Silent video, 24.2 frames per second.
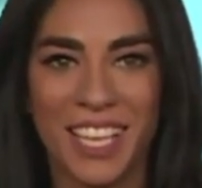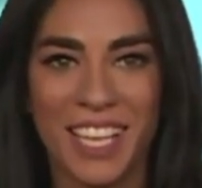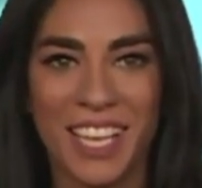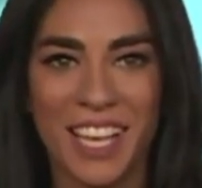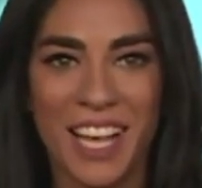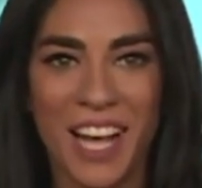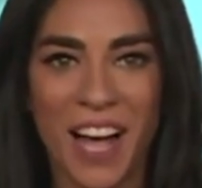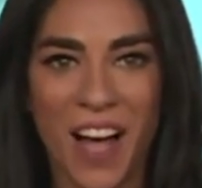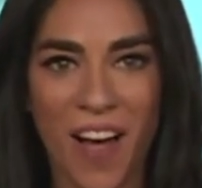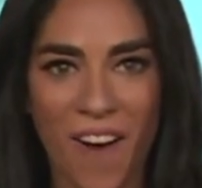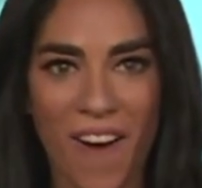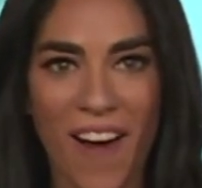
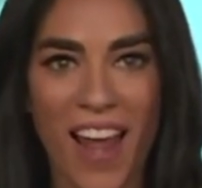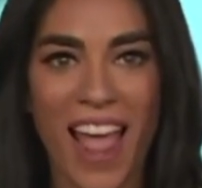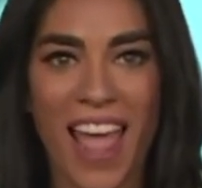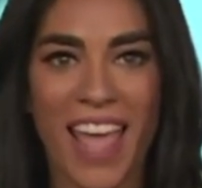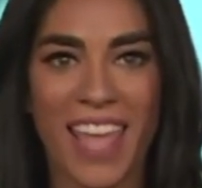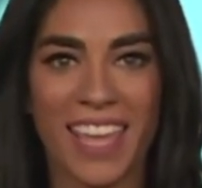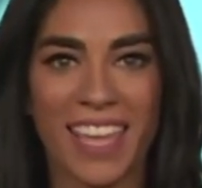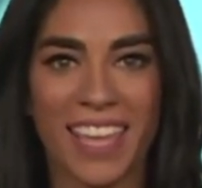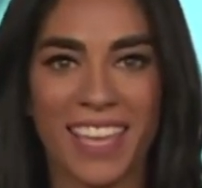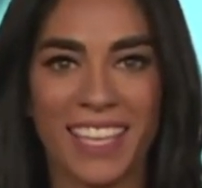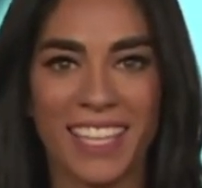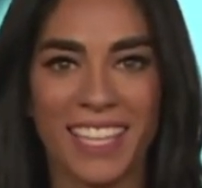All
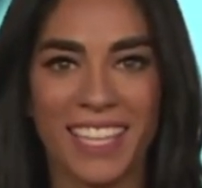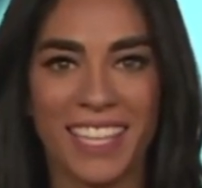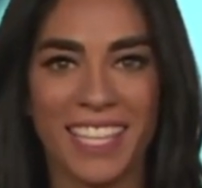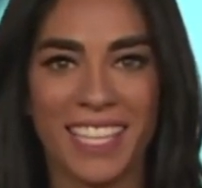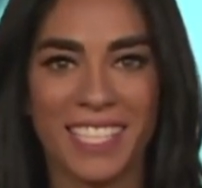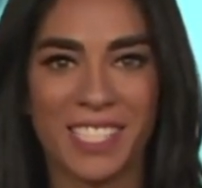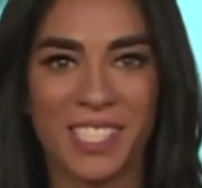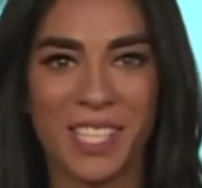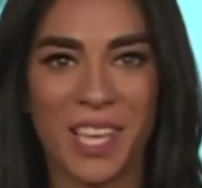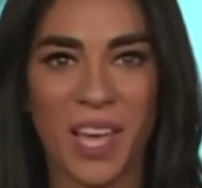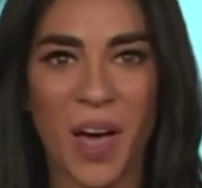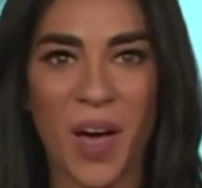right,
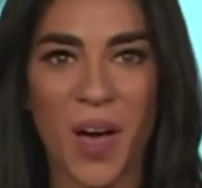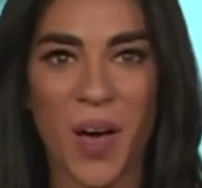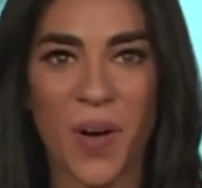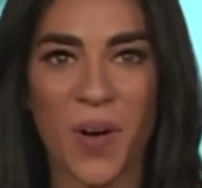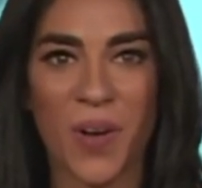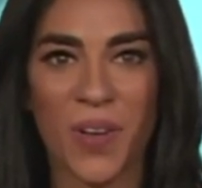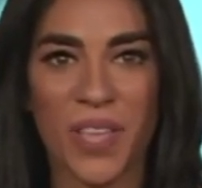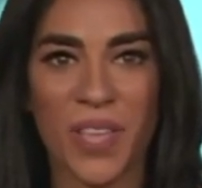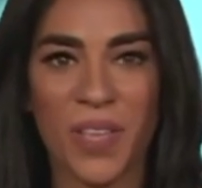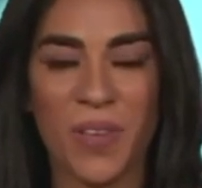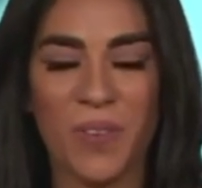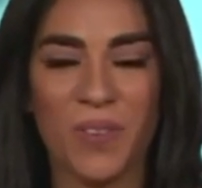let's
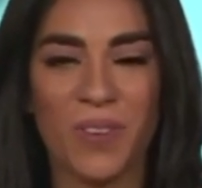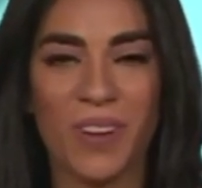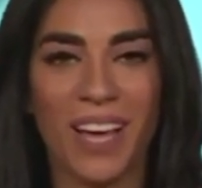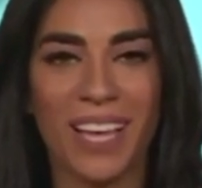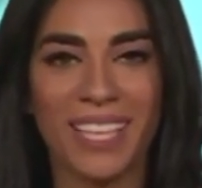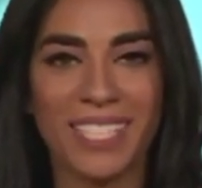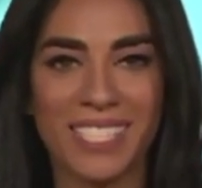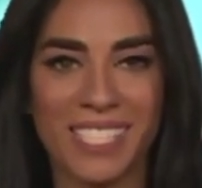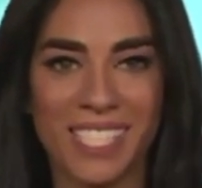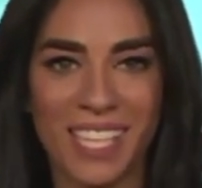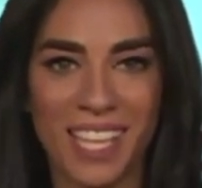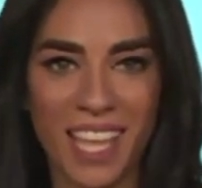go.
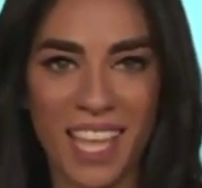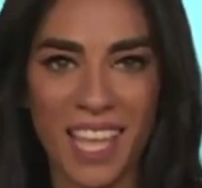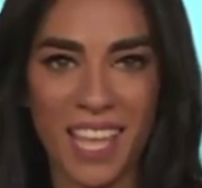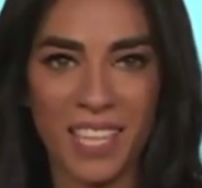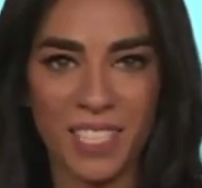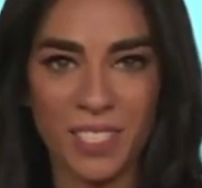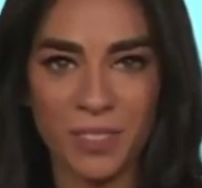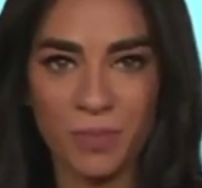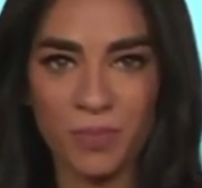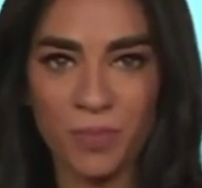Q19.